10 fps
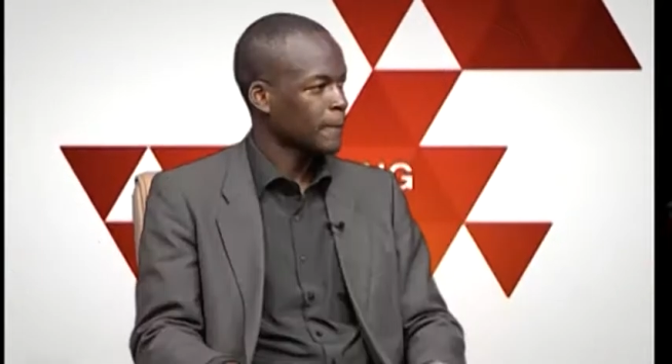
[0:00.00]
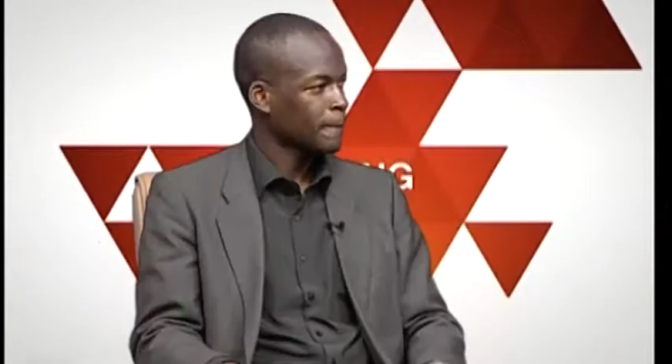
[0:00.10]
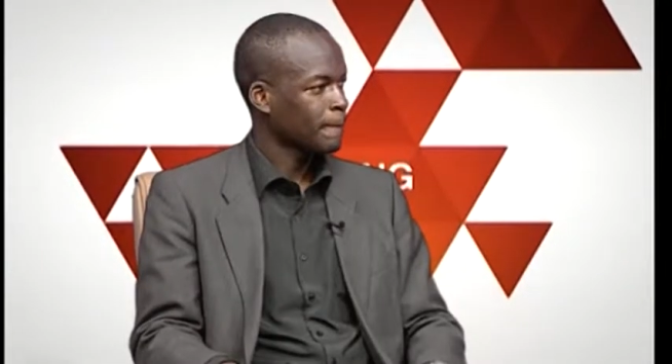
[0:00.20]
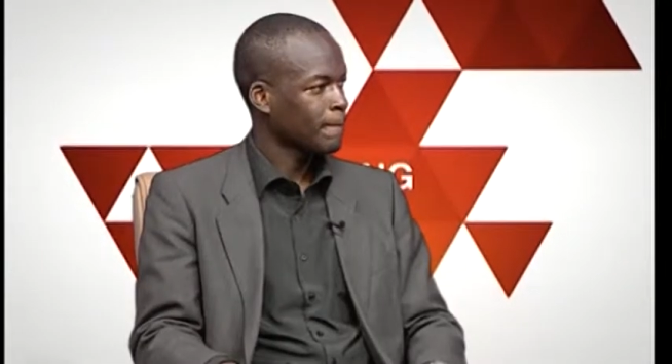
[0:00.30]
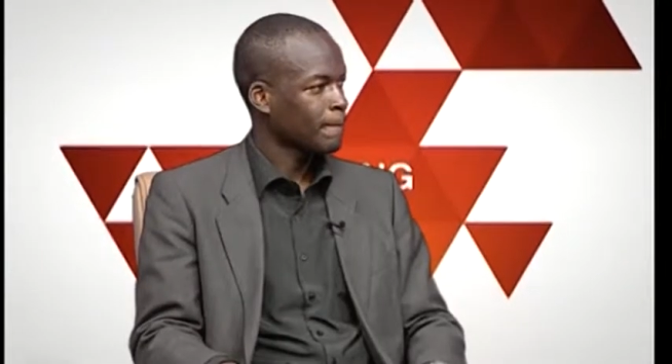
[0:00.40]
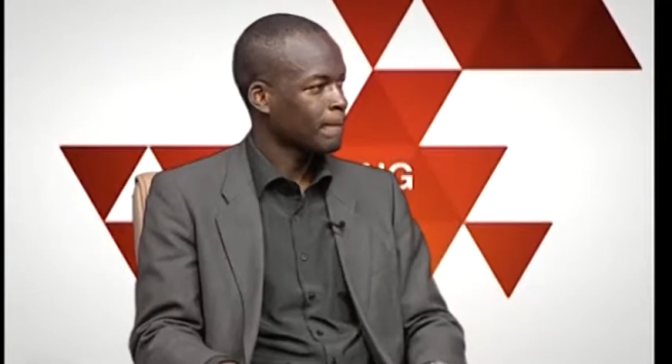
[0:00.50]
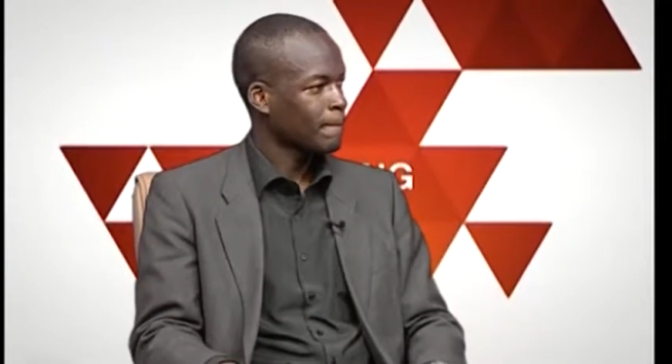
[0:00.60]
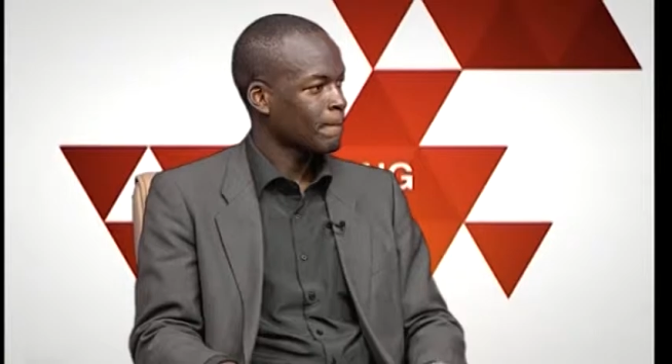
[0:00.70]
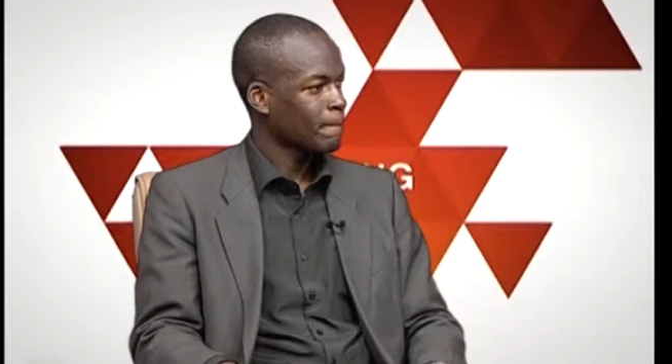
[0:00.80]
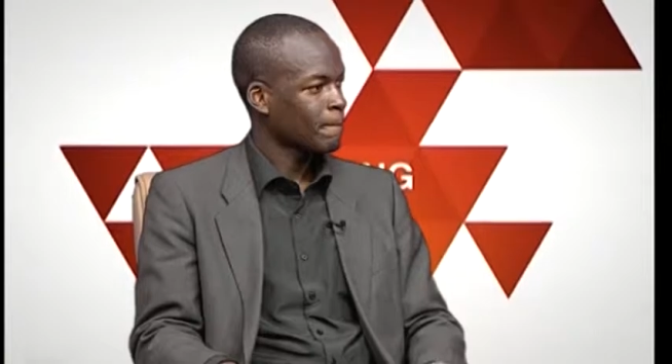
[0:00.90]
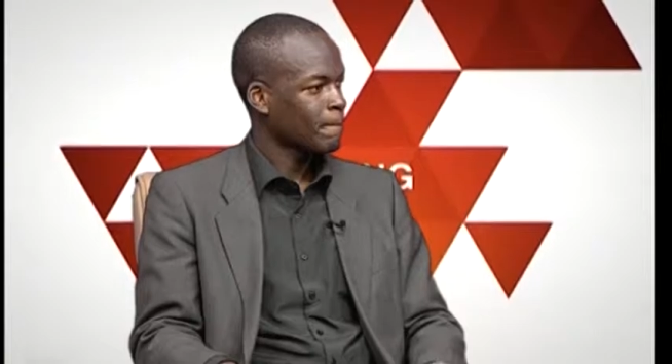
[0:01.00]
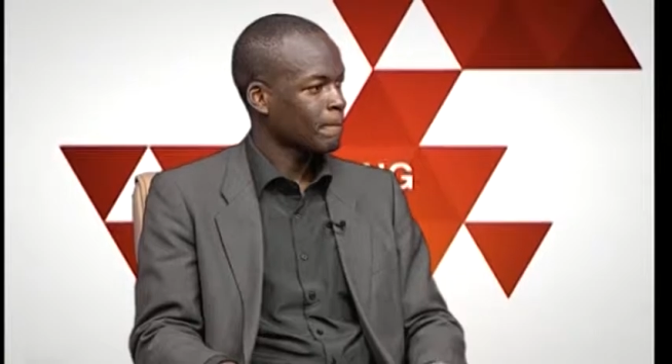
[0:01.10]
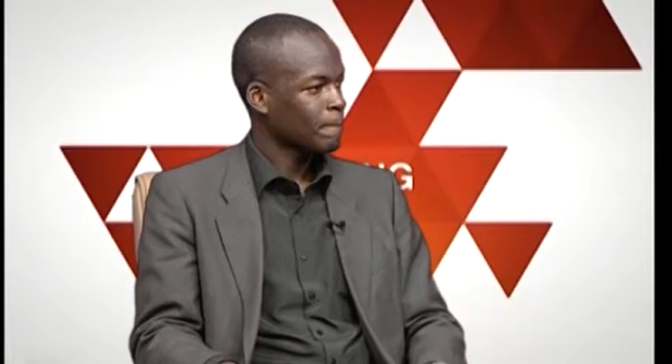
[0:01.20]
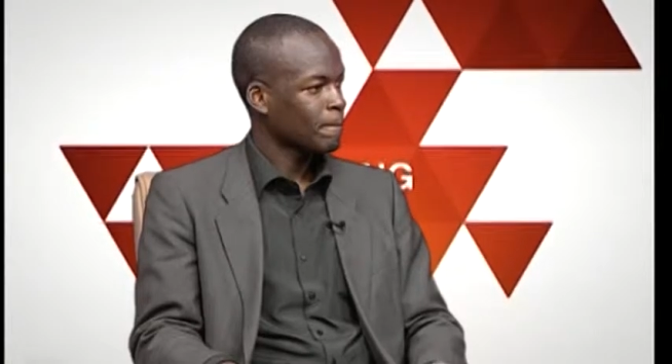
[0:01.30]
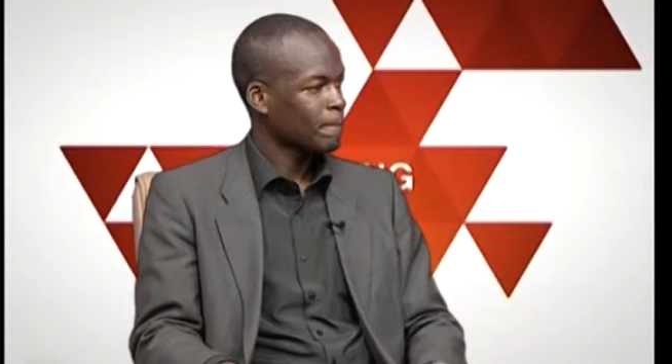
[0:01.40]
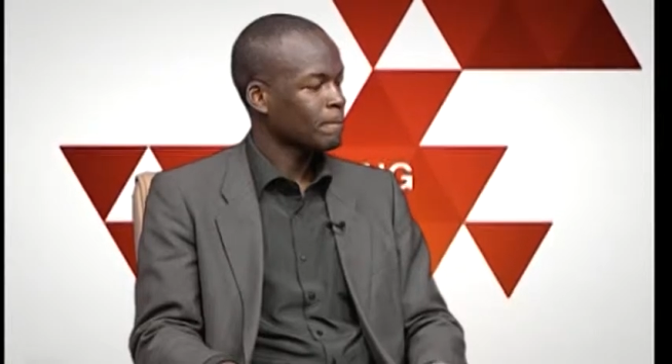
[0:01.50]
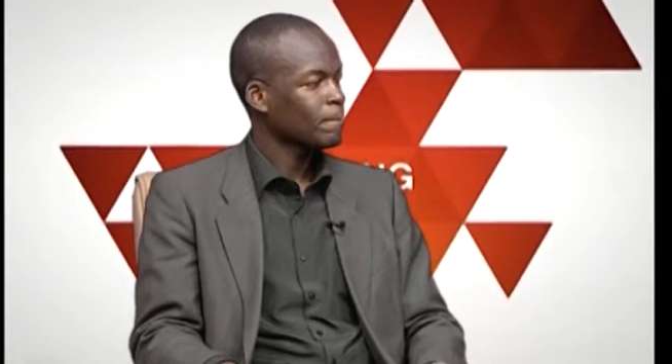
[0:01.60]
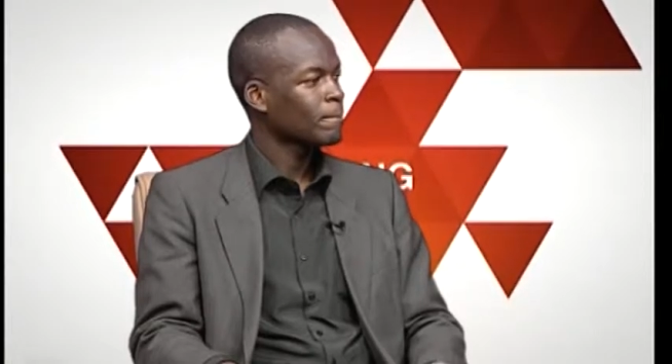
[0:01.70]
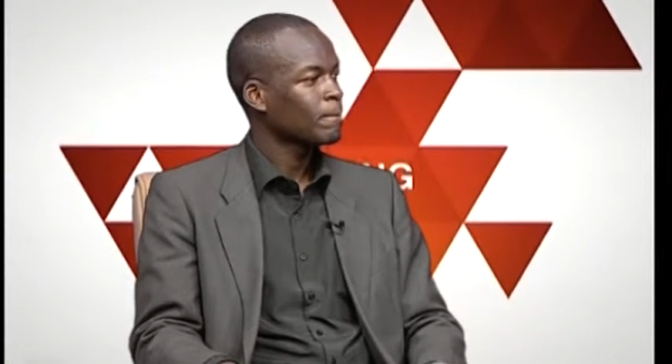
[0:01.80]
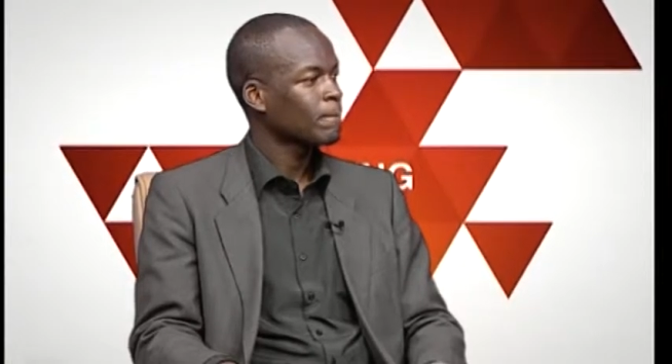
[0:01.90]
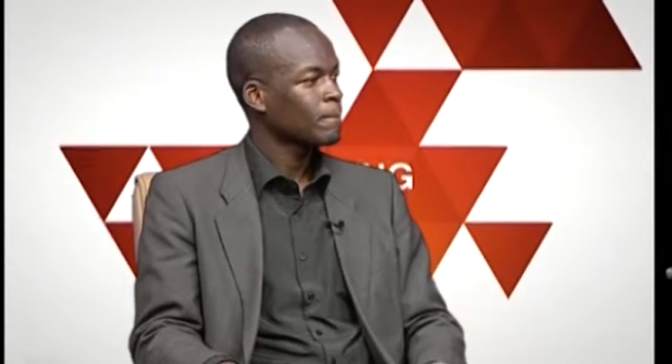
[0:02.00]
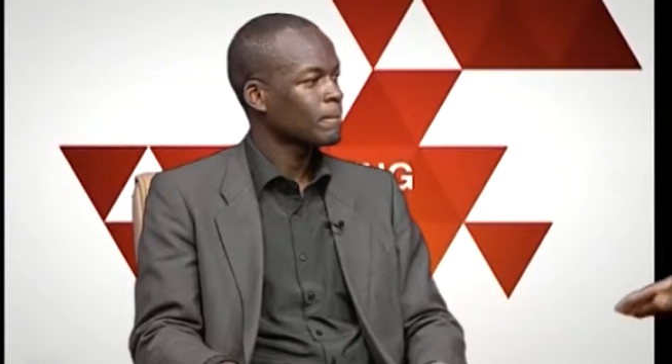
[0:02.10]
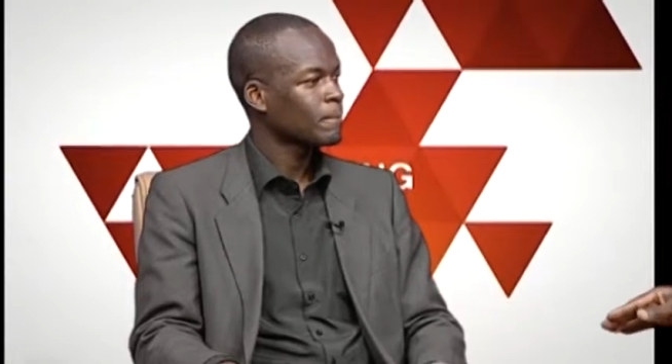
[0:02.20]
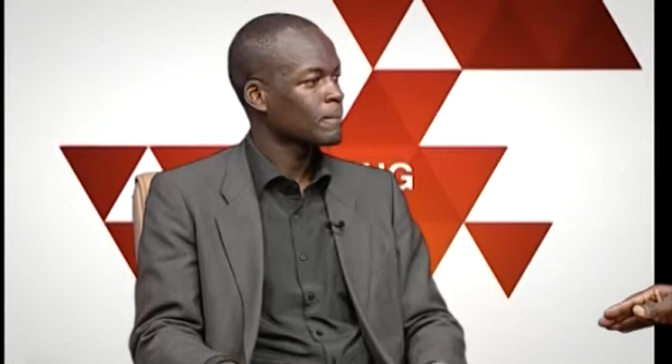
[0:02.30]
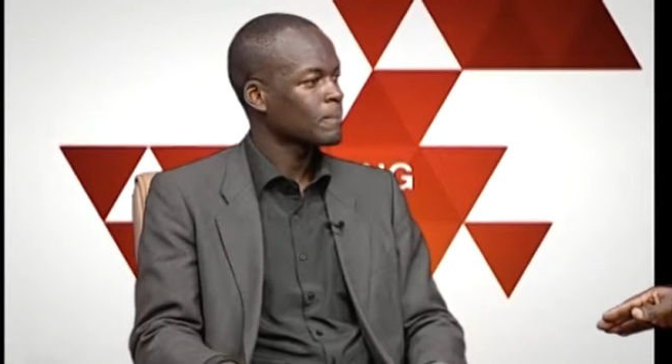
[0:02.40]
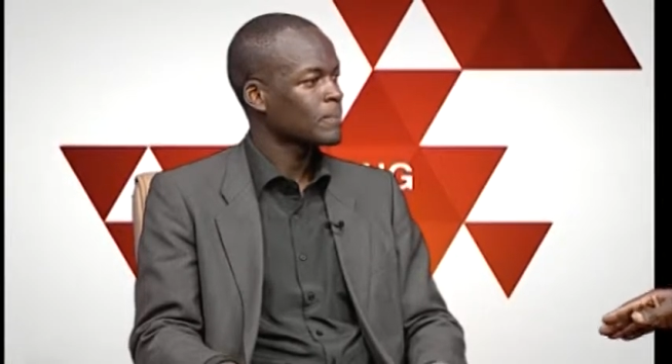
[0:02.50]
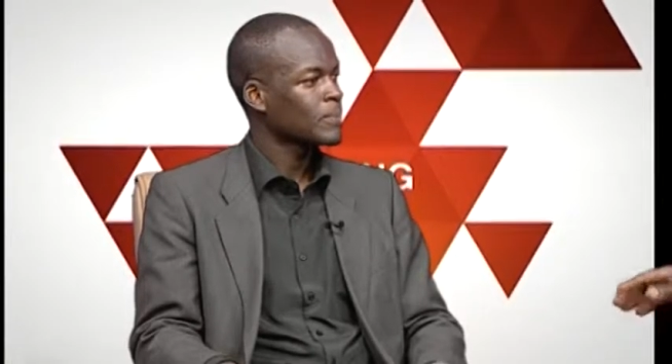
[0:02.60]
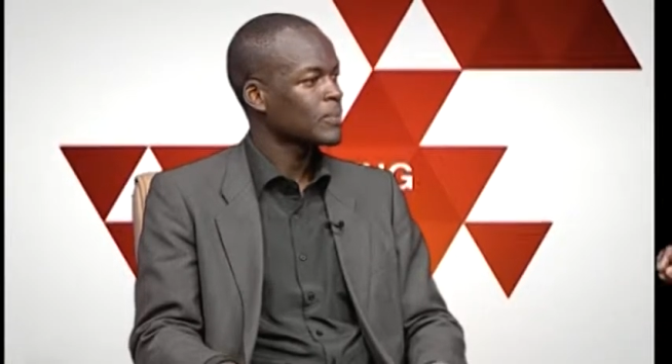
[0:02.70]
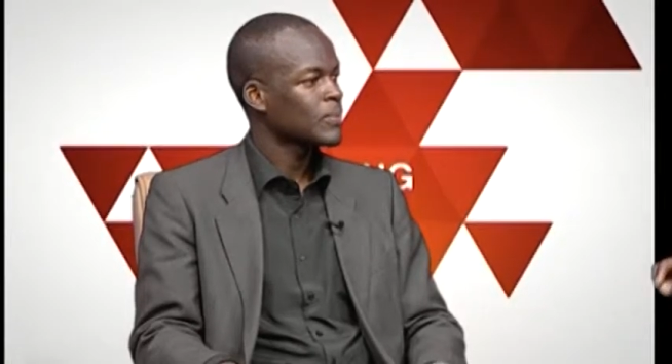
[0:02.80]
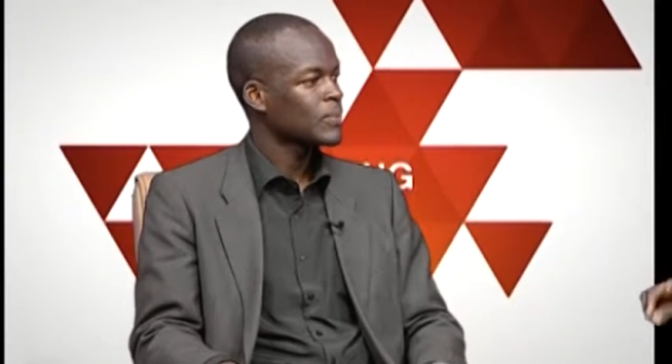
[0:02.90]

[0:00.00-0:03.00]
or replacing a sleeve. Uganda is the